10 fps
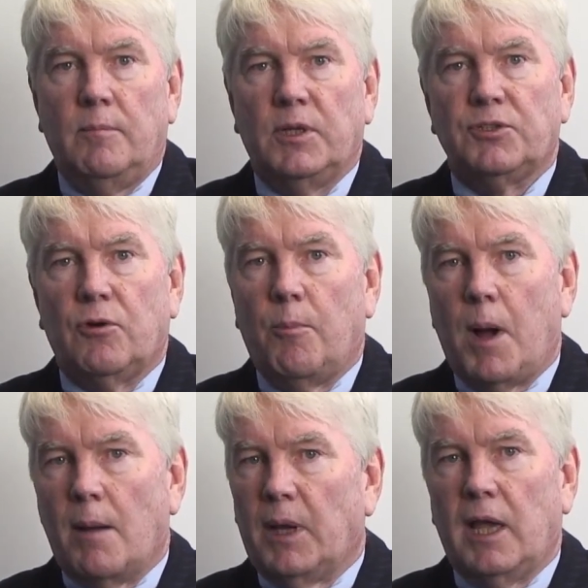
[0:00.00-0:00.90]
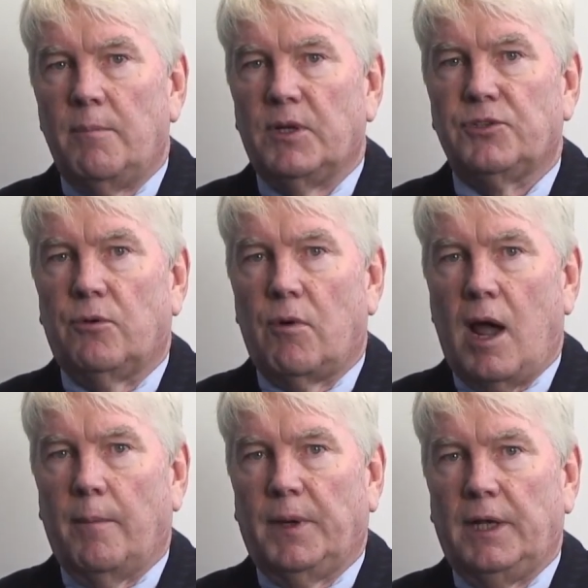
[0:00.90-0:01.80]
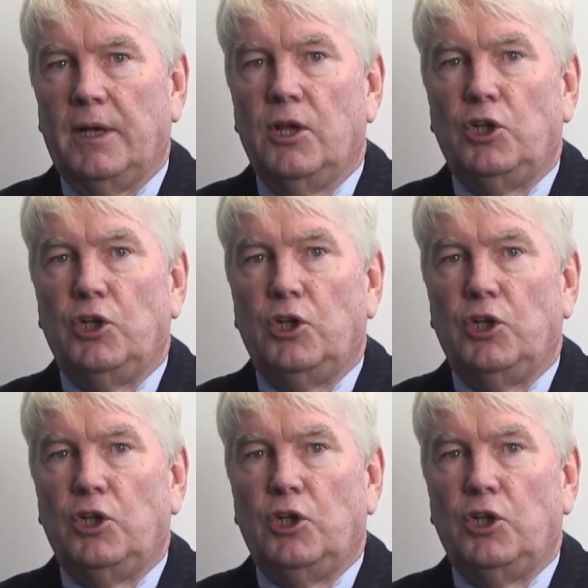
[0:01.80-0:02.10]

Mr. Obama and Mr. Romney,